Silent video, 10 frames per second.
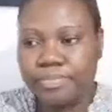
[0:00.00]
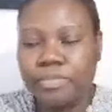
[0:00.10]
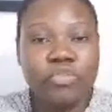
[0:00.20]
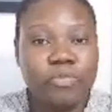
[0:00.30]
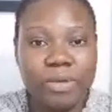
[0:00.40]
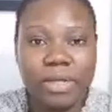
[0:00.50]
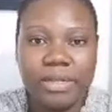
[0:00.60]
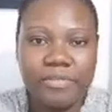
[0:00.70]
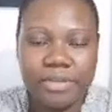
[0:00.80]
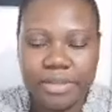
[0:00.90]
We've planned
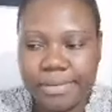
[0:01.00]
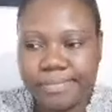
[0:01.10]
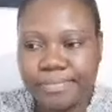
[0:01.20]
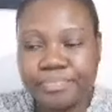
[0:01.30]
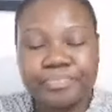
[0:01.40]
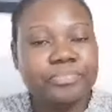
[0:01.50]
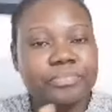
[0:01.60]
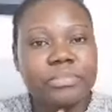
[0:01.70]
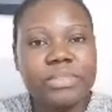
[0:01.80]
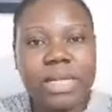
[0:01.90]
everything,
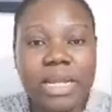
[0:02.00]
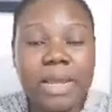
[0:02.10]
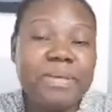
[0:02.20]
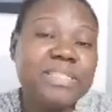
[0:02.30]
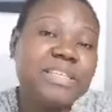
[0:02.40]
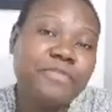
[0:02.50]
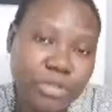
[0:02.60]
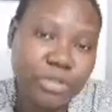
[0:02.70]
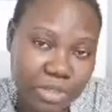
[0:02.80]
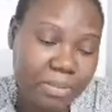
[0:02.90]
and I pay
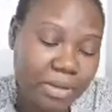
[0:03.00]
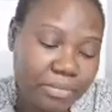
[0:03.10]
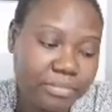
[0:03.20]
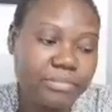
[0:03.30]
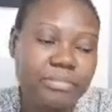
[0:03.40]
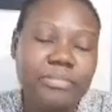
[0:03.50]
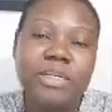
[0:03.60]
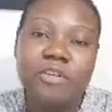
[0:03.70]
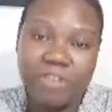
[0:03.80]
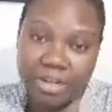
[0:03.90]
£700
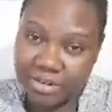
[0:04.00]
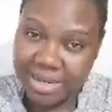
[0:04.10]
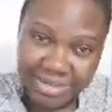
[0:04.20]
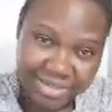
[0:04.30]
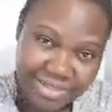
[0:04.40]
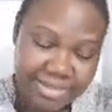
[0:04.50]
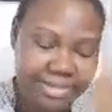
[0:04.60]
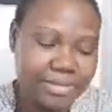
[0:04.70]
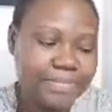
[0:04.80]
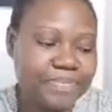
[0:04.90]
for another agent.
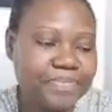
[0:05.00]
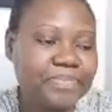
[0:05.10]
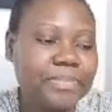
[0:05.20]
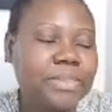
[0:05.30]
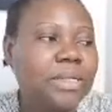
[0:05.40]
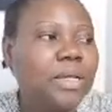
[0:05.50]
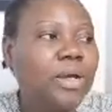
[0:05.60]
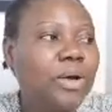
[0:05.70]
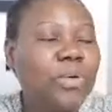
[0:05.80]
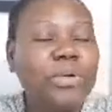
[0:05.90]

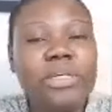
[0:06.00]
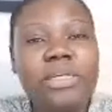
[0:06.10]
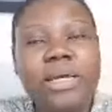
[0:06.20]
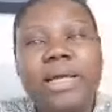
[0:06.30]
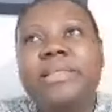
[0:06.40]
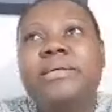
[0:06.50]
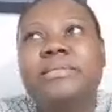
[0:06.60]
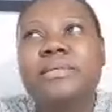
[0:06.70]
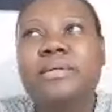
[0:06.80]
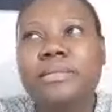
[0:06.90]
Only I think
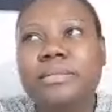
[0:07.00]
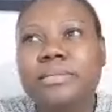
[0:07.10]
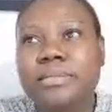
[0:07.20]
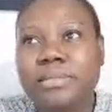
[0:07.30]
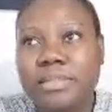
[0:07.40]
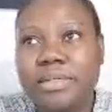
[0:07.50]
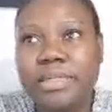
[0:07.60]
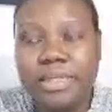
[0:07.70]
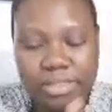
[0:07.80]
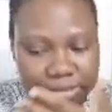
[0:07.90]
3
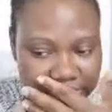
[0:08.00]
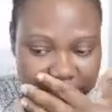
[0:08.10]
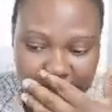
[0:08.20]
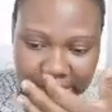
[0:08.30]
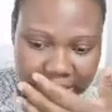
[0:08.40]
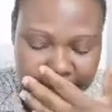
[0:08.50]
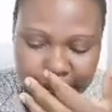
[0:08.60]
days to the day